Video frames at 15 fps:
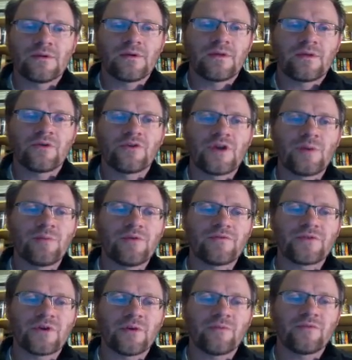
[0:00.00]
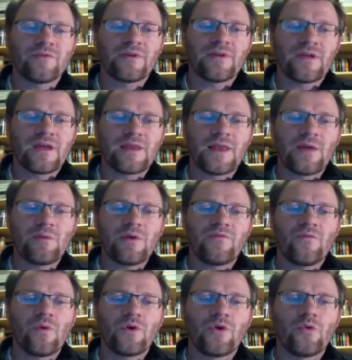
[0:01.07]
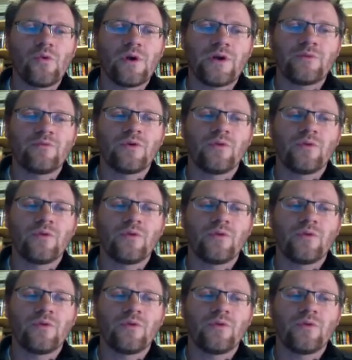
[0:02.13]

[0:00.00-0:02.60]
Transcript: your number of terms, and now we have 101.